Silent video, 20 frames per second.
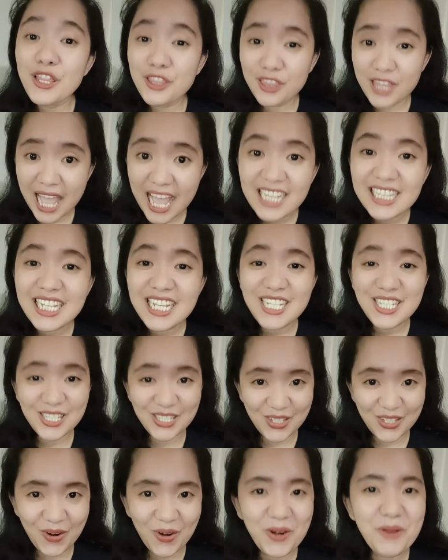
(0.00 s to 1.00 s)
That is
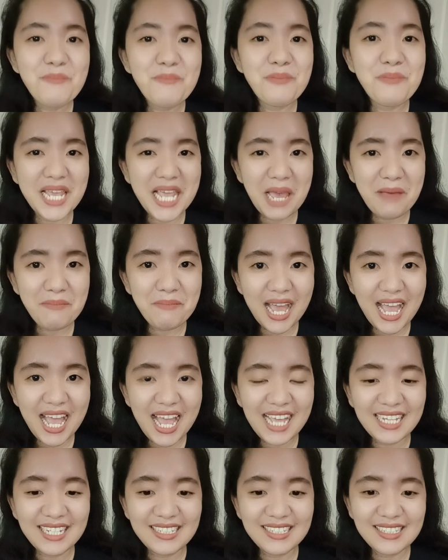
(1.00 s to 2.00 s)
your
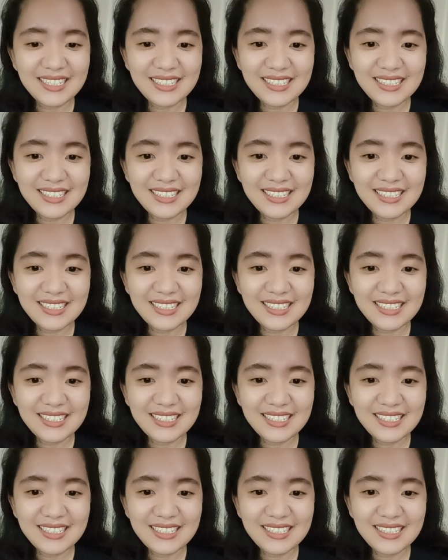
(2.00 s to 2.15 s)
BMI.